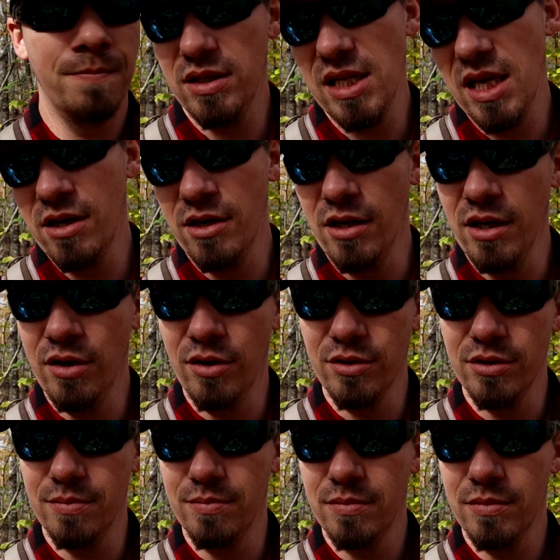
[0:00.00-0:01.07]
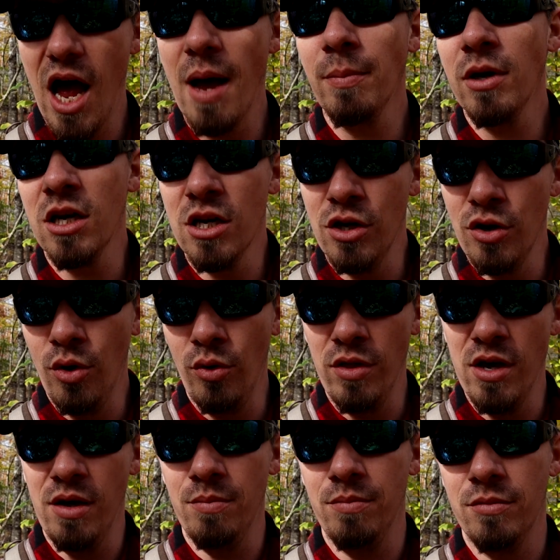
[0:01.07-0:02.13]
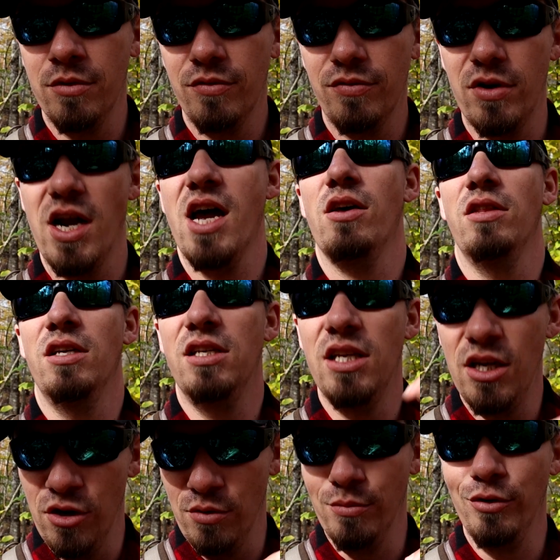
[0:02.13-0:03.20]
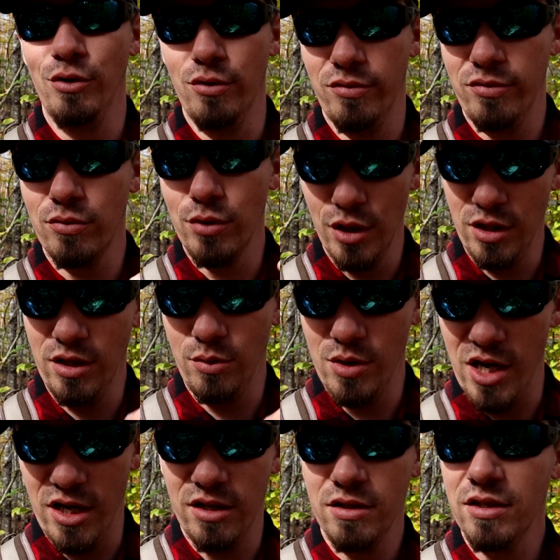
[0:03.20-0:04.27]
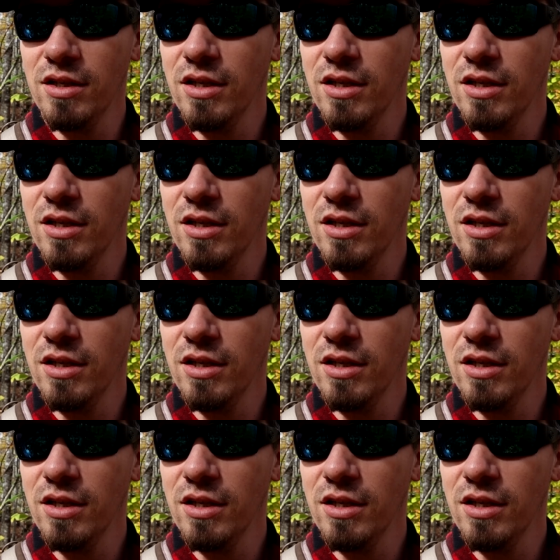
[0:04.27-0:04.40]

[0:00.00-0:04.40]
Dan already knows them. I'm gonna know them for how the deer move really well.